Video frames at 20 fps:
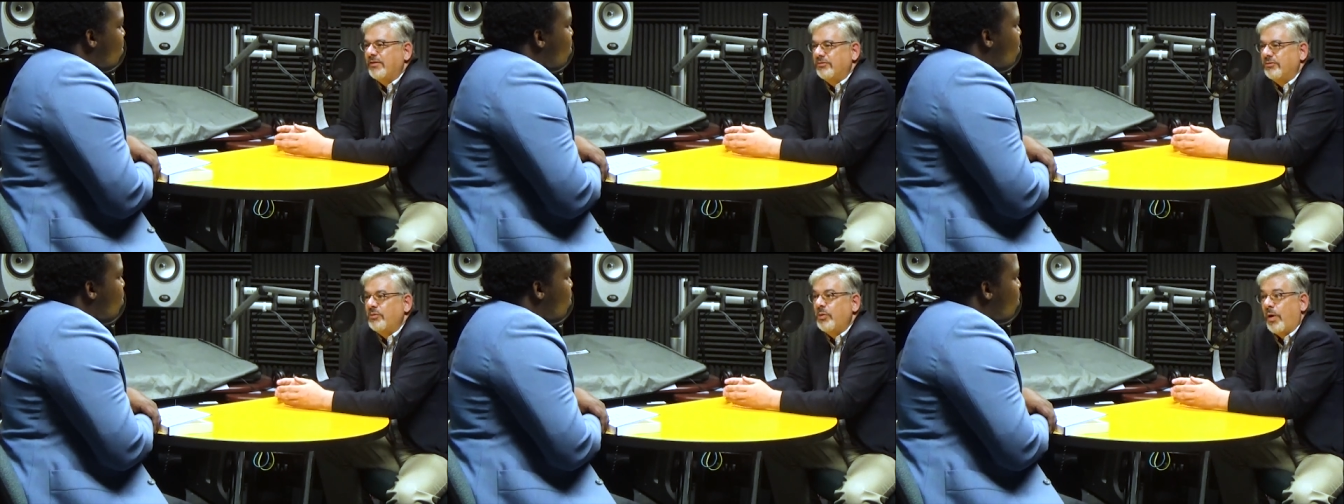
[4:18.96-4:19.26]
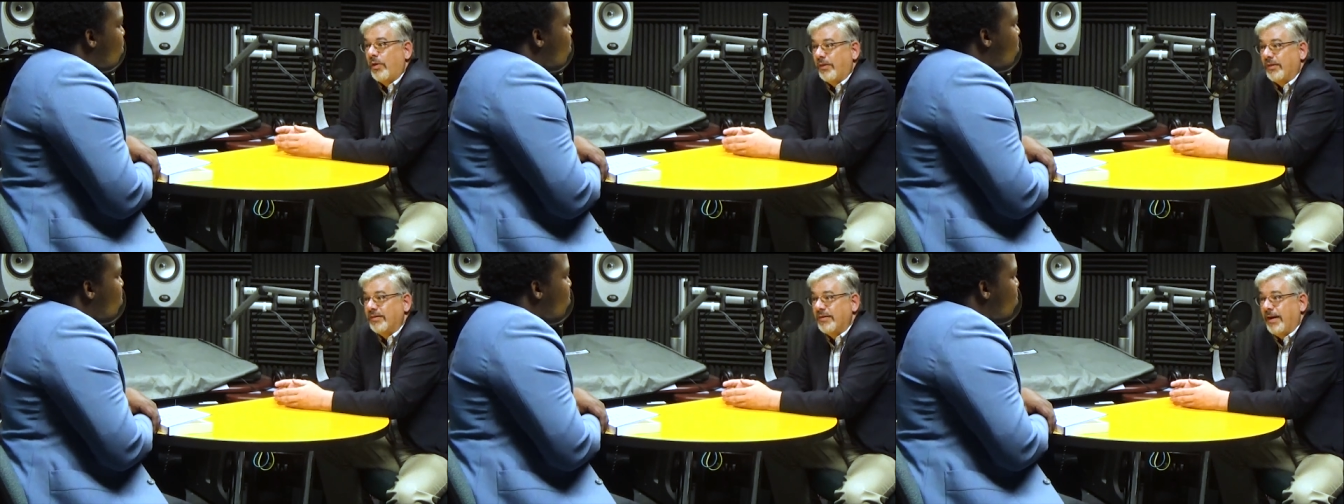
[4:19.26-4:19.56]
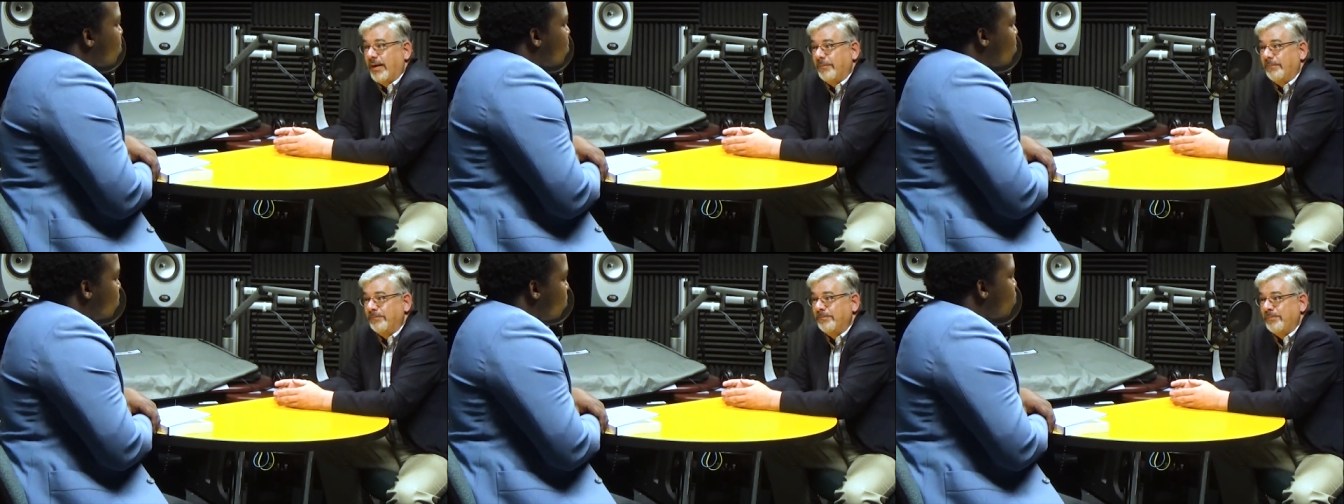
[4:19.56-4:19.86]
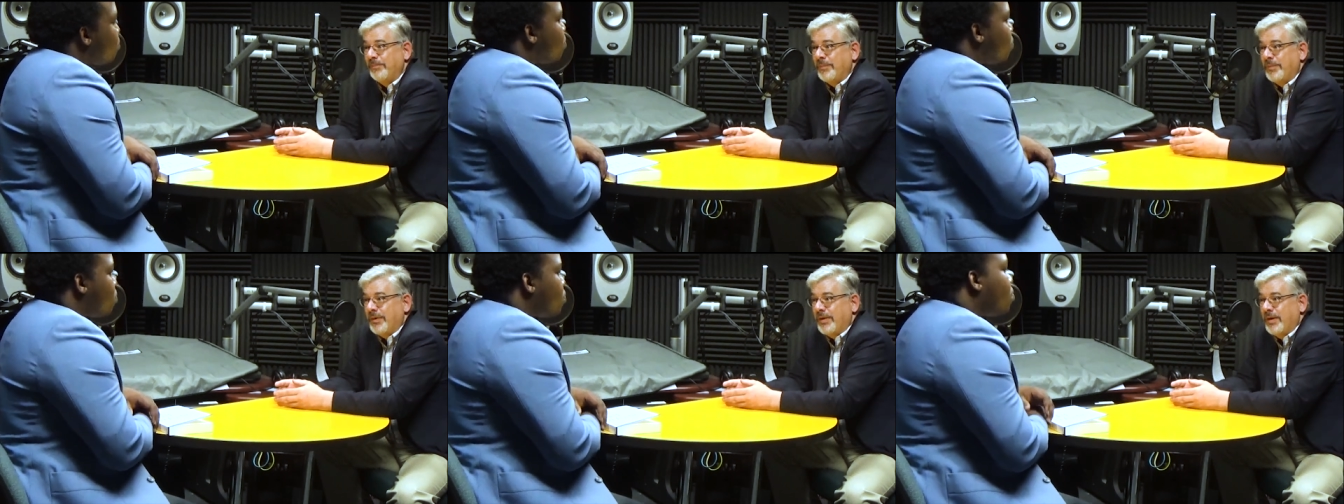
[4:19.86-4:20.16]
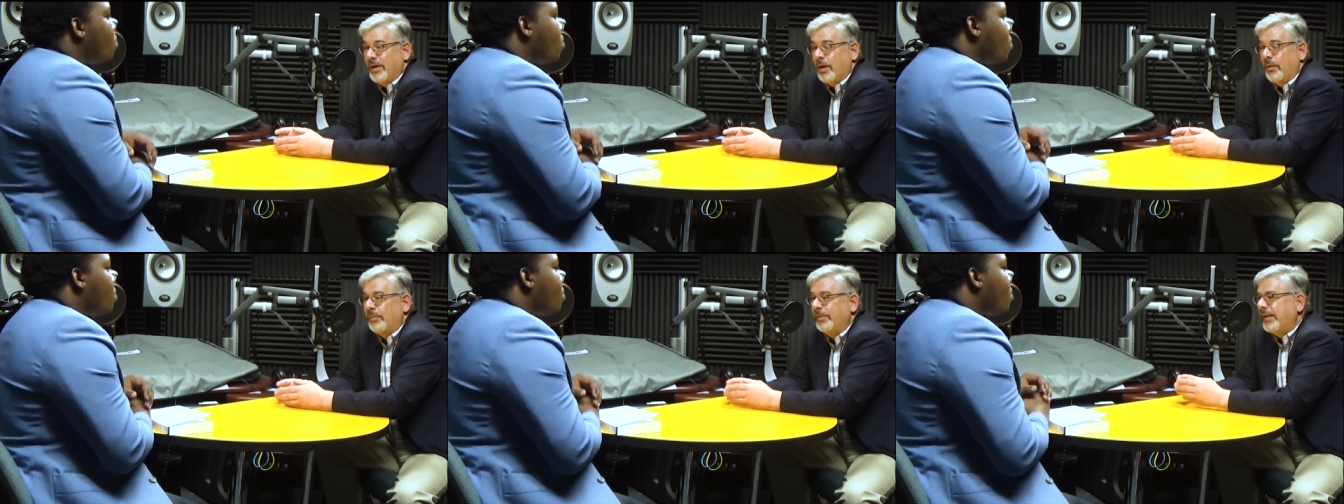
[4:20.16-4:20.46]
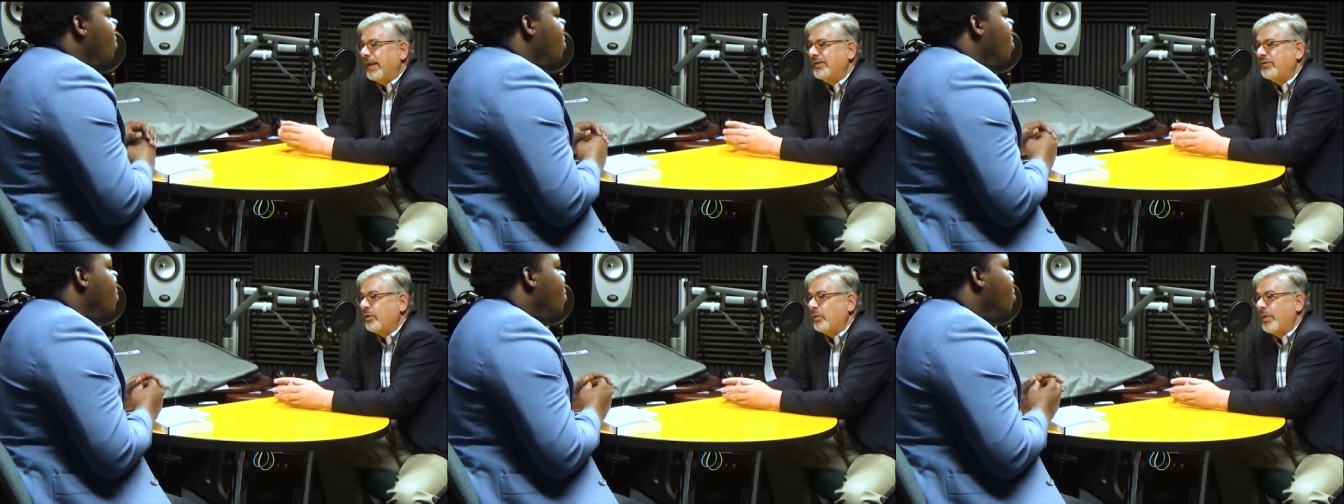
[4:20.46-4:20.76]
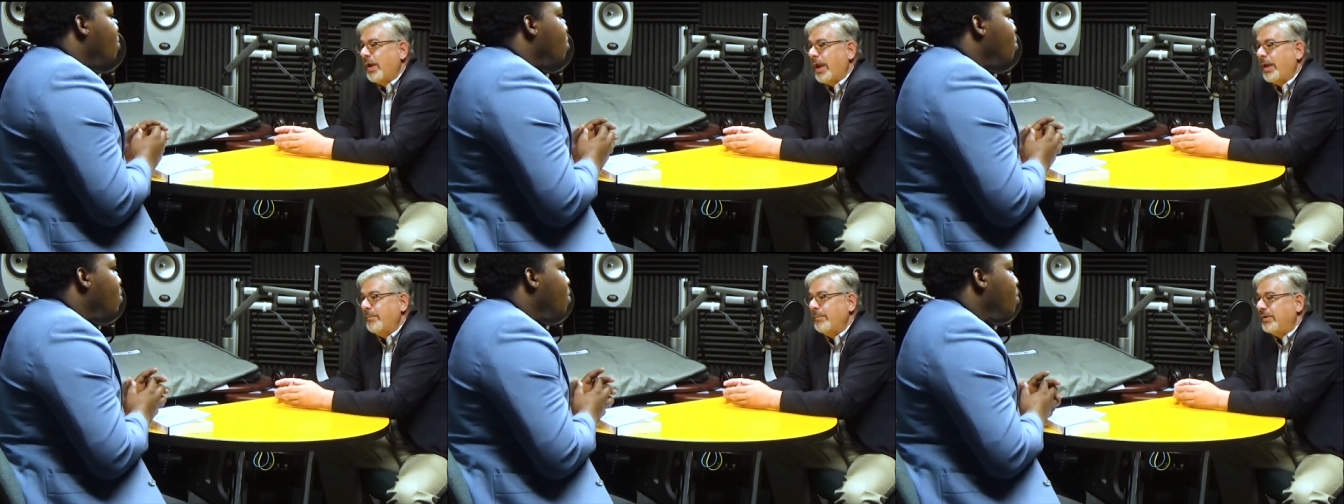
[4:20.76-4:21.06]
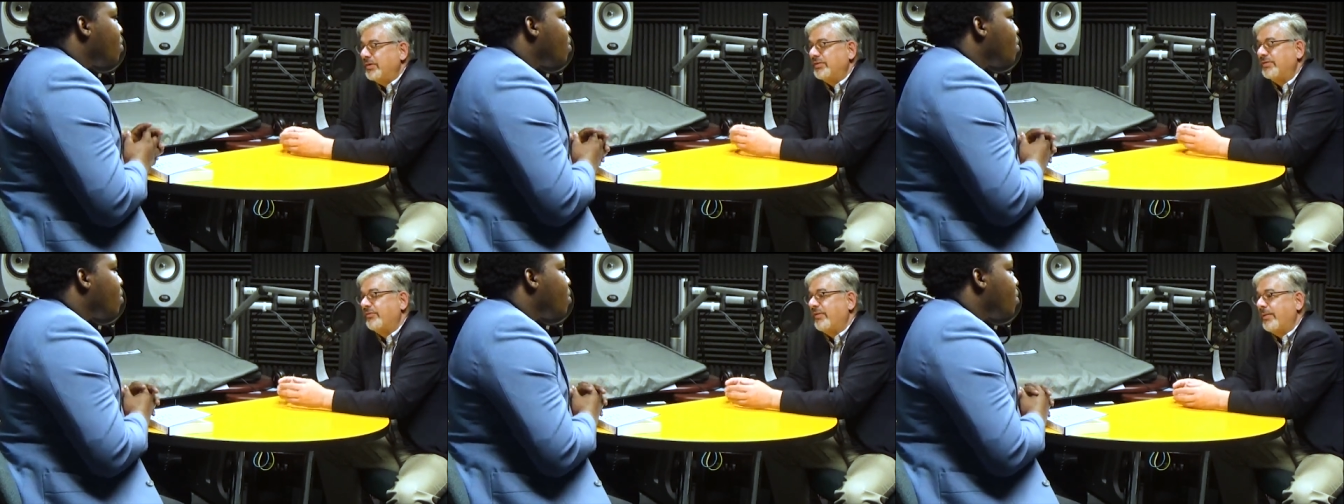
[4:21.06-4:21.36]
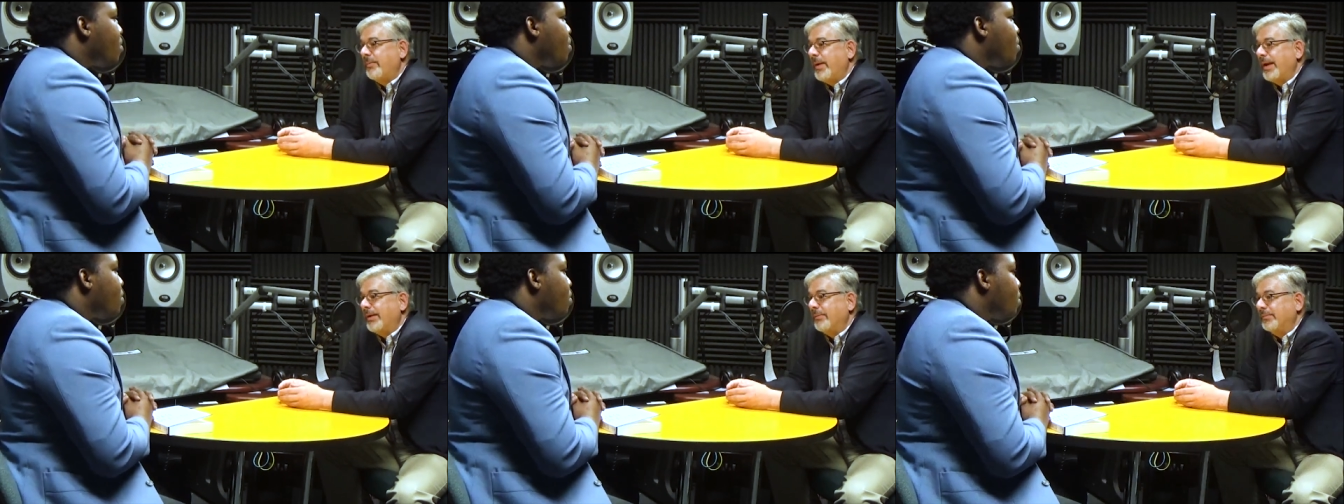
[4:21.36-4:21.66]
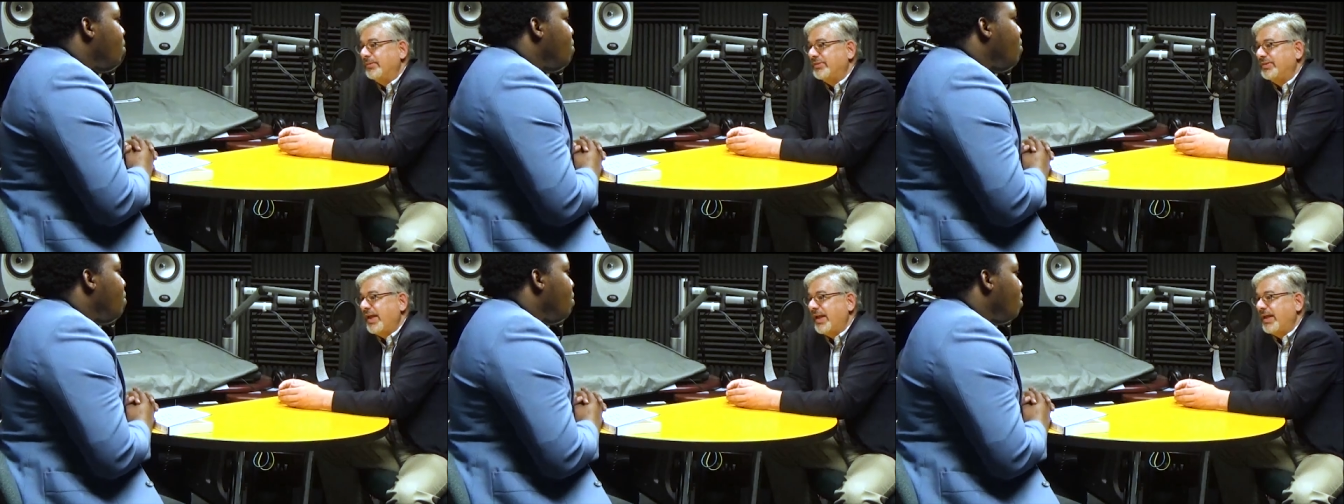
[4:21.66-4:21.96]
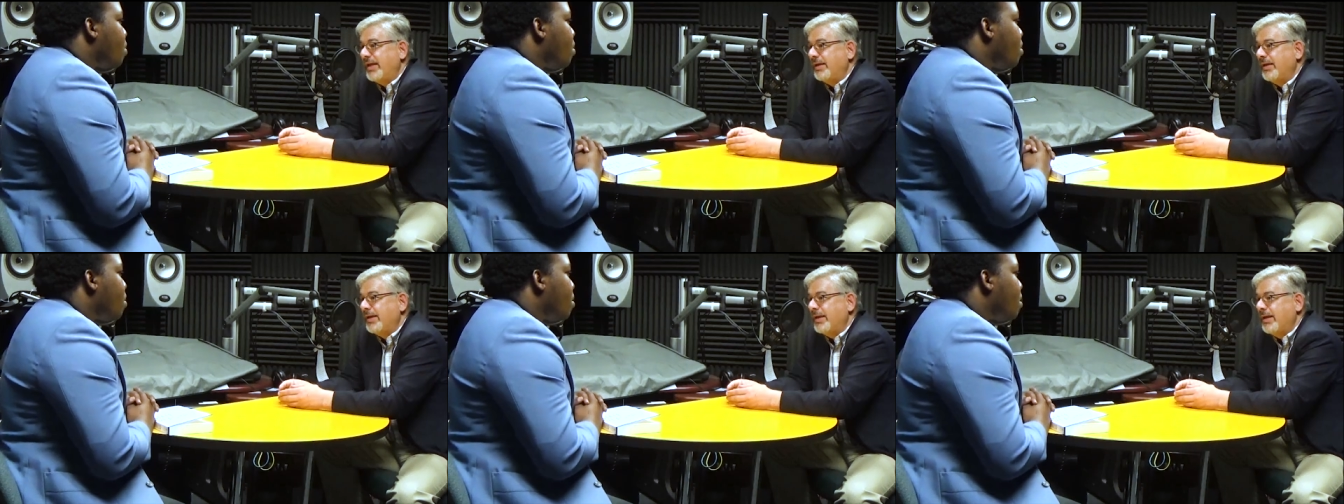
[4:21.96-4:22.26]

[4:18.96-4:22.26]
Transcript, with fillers: through all the time. Mm -hmm. You know, but that's okay because if they make a mistake,